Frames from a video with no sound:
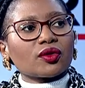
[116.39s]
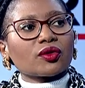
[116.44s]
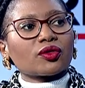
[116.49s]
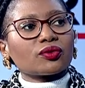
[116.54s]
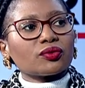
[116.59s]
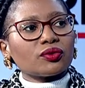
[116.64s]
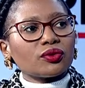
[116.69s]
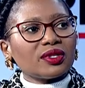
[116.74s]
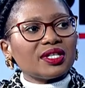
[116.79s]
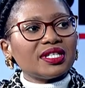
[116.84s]

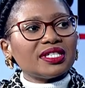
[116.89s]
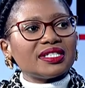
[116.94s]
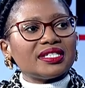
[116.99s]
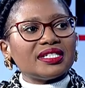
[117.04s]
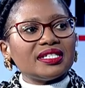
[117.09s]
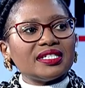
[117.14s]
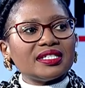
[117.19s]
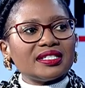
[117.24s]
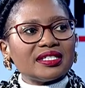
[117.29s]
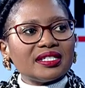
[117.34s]
through these
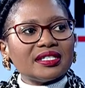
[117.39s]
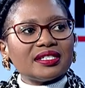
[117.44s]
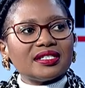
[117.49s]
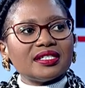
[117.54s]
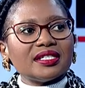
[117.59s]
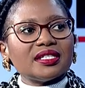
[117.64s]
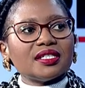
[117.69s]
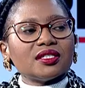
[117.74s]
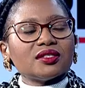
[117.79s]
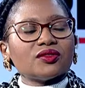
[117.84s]

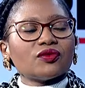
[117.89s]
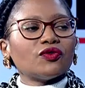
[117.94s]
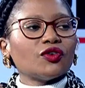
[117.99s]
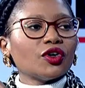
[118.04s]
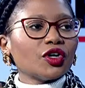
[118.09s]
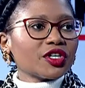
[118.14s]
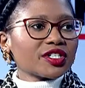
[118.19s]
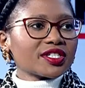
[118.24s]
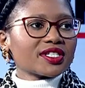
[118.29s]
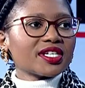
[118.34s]
DCCs
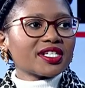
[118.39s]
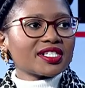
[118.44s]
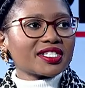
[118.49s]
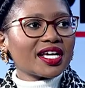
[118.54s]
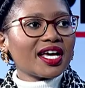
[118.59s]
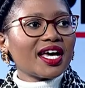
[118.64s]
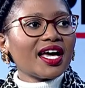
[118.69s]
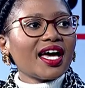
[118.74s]
versus